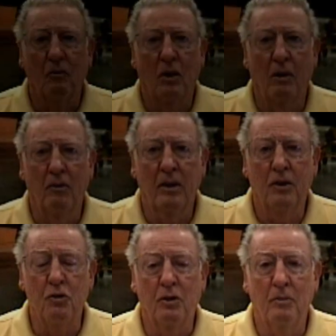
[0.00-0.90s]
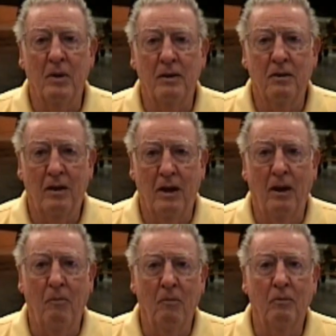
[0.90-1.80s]
Well, I really enjoyed my
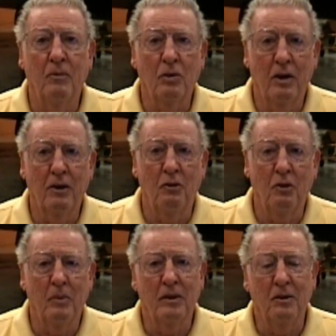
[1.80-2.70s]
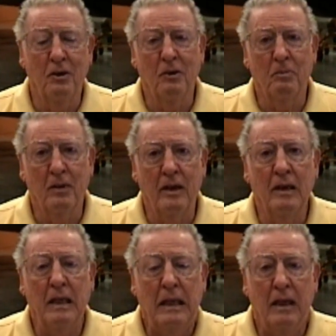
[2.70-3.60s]
time talking to you about the
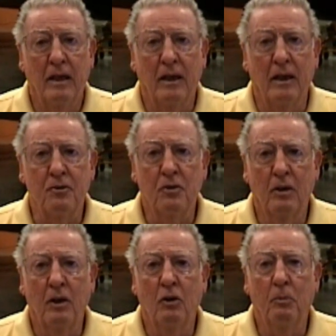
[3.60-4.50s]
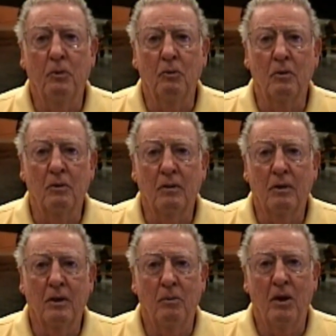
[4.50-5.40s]
airplane, and I certainly hope you will
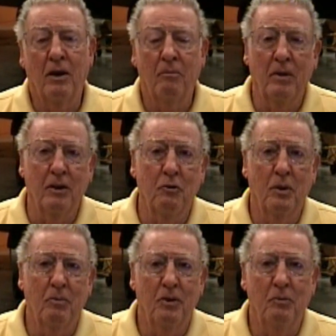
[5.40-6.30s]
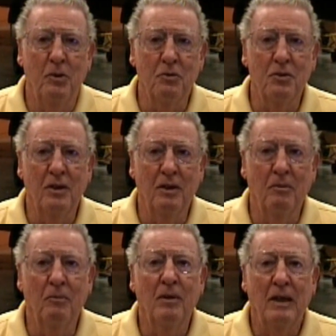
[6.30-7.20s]
come out, make a trip to the
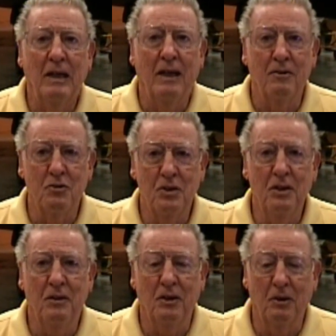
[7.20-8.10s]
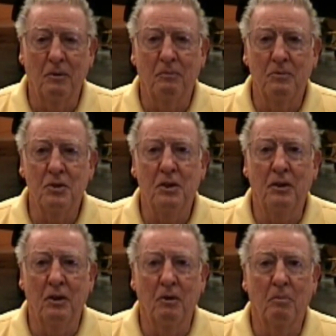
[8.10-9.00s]
museum, and see the, air,
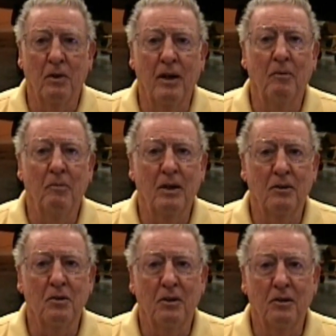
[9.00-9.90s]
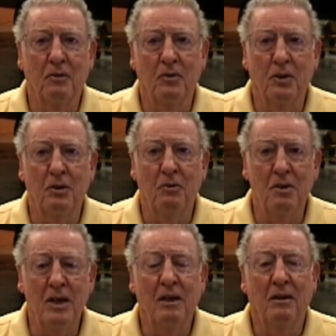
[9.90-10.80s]
see the airplane because it is a very
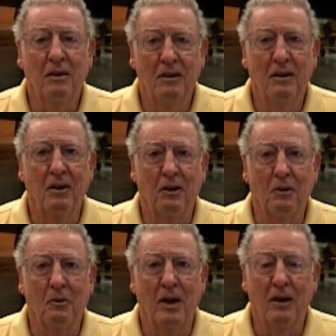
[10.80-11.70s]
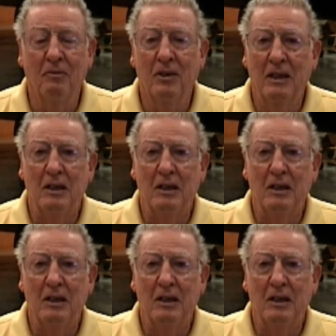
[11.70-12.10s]
unique aircraft.